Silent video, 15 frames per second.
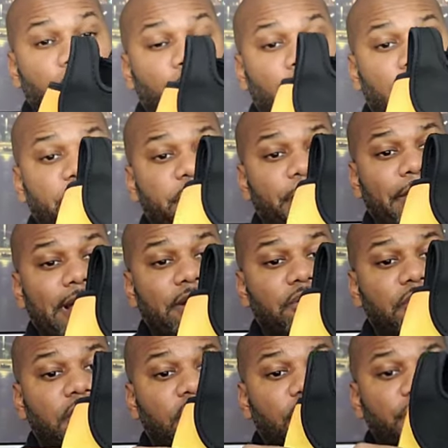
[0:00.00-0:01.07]
water
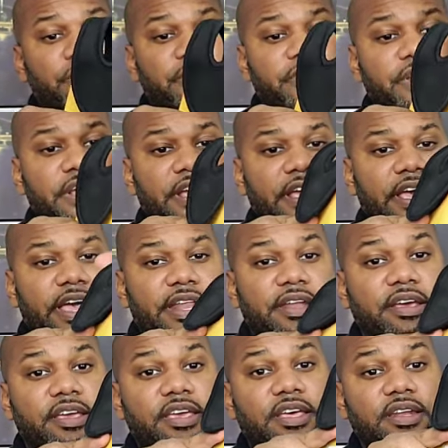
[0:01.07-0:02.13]
bottle holder,
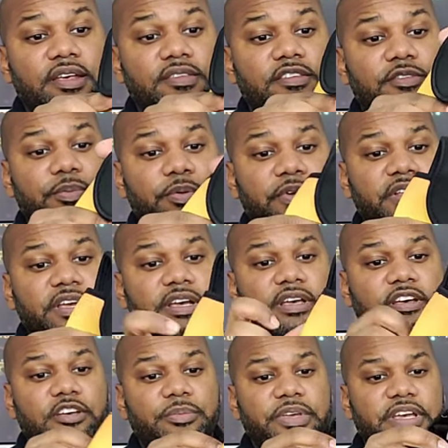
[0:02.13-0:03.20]
and again, this is pretty
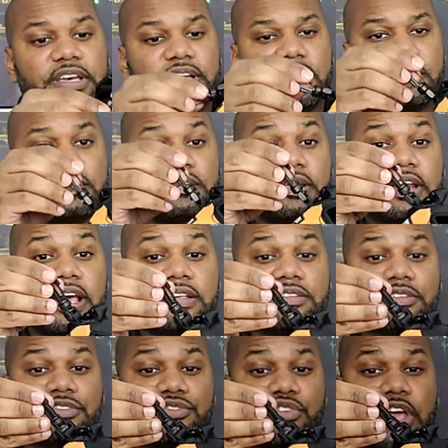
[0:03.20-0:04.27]
good because it has
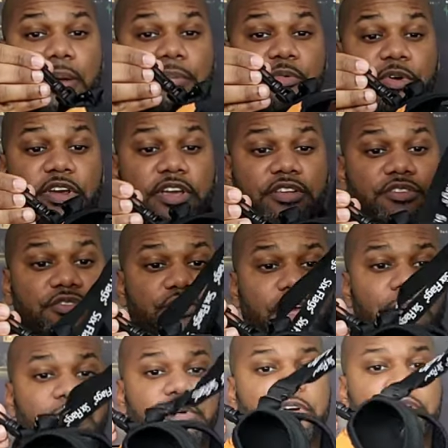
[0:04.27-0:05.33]
a strap where it can strap